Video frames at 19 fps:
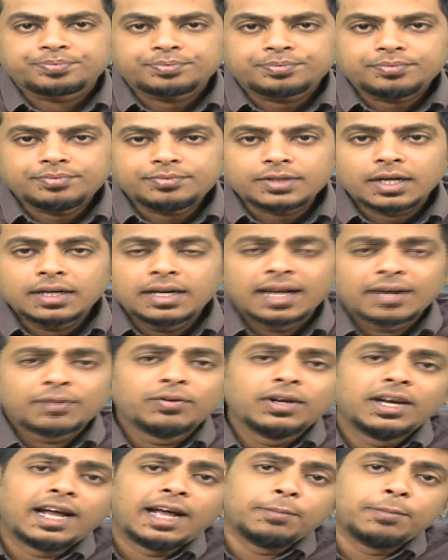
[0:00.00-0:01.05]
Like, will
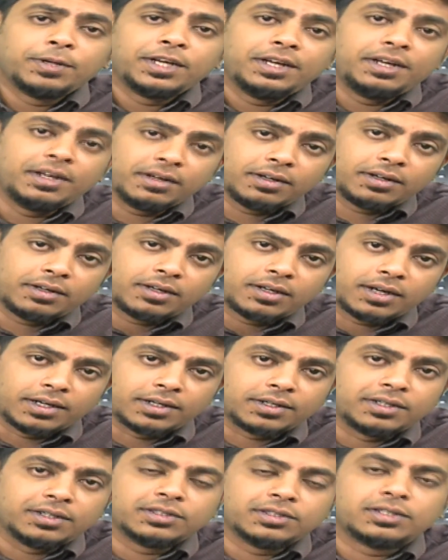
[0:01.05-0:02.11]
I be
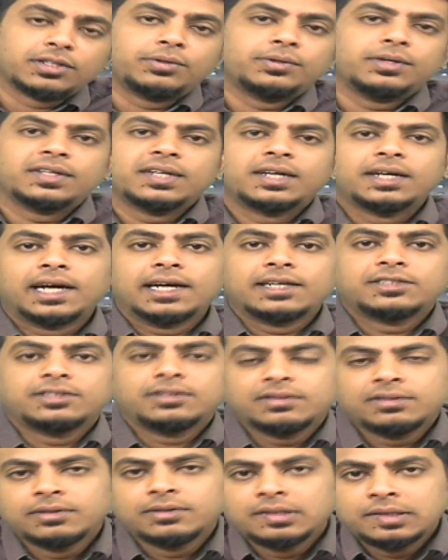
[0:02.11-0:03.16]
continuously doing that action,
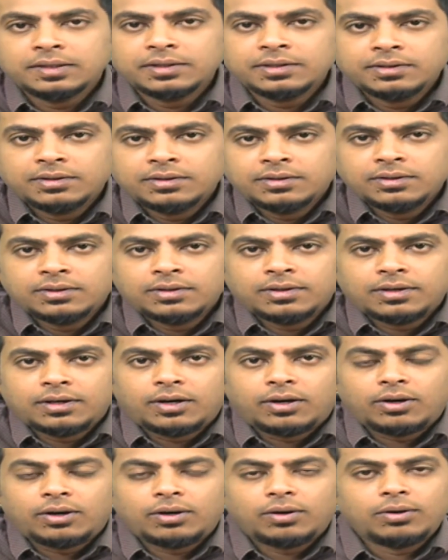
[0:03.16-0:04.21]

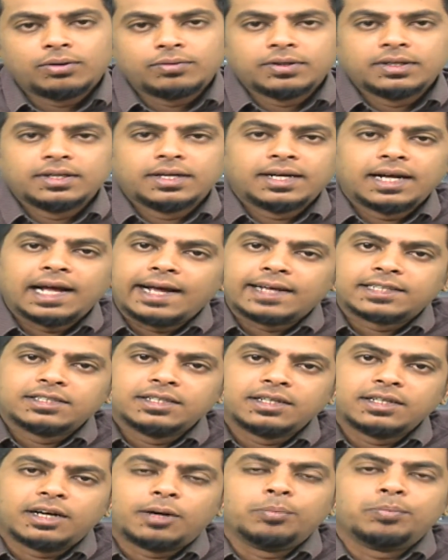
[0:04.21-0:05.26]
or will that action
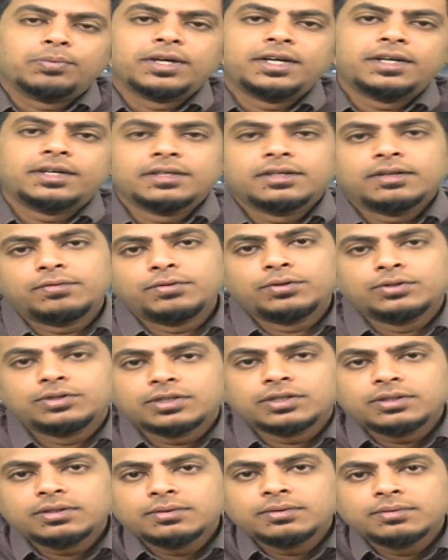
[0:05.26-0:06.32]
complete in the future,
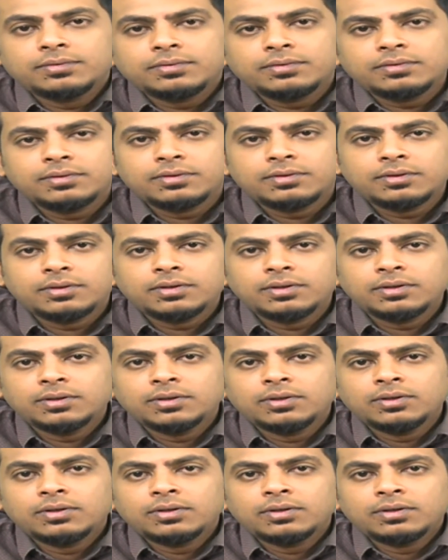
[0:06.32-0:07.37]

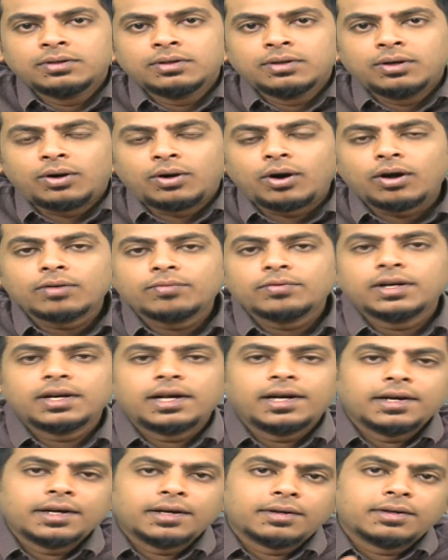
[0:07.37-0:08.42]
or will I
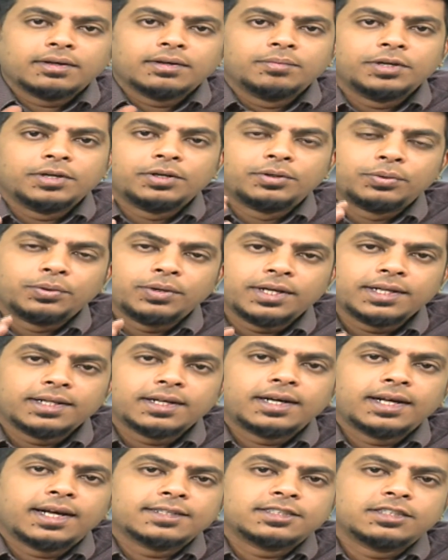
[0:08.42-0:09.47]
be doing that
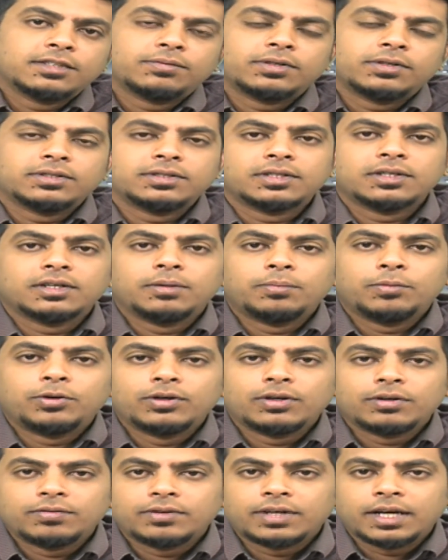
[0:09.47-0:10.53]
action for a certain amount of
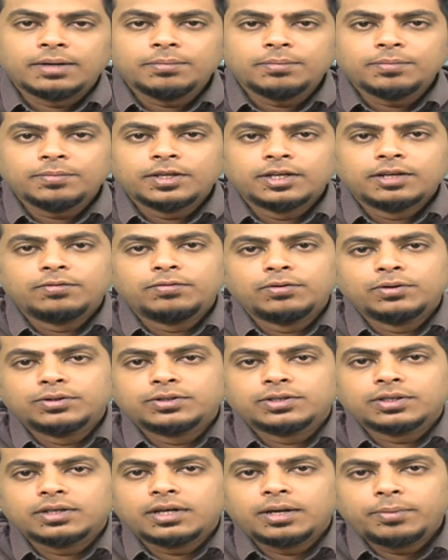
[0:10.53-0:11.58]
time in the future?
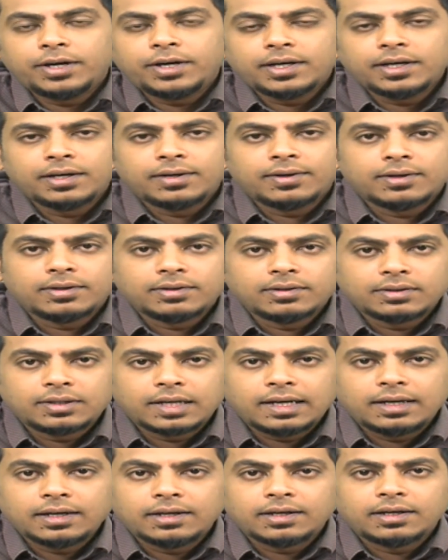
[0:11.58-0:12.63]
Am I
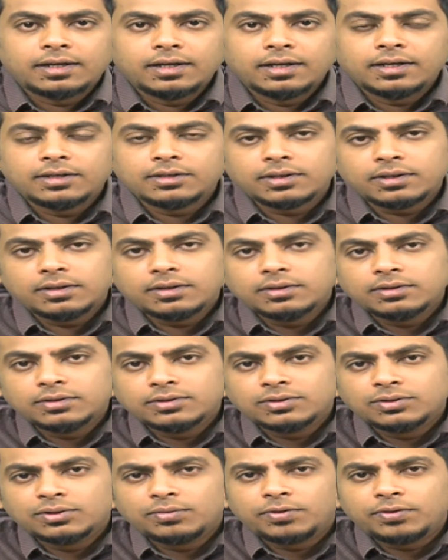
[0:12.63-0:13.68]
telling clear so
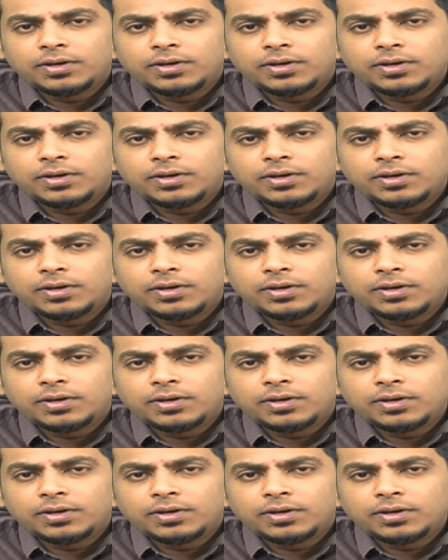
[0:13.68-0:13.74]
far?